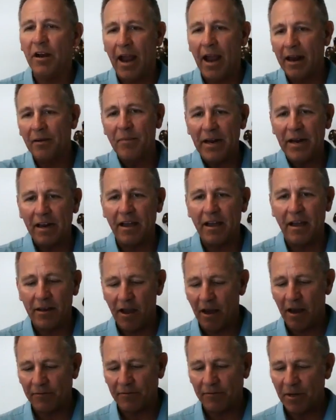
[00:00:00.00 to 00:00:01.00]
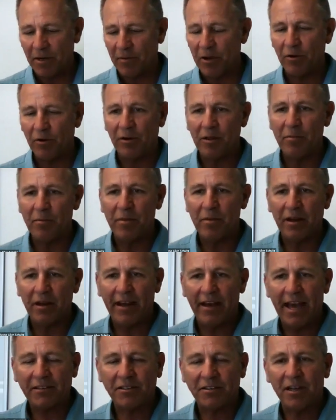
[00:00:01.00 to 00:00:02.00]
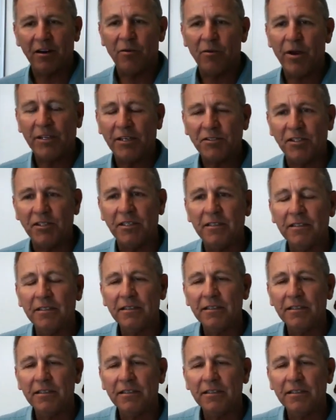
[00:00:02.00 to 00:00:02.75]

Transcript: I didn't mean to cut you off, Jimmy. You were in the middle of asking a question.